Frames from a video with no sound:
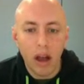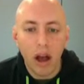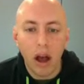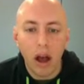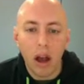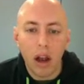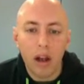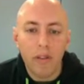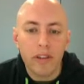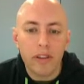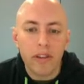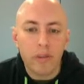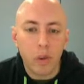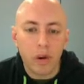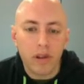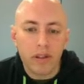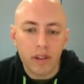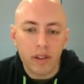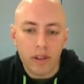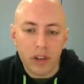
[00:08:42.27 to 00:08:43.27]
All of these
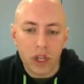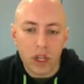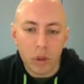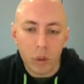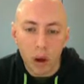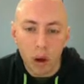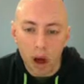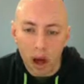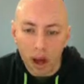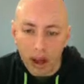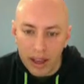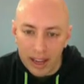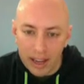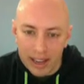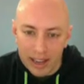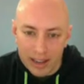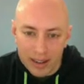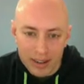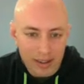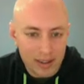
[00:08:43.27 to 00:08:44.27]
words have a schwa in
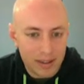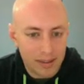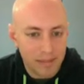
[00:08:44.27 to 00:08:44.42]
it,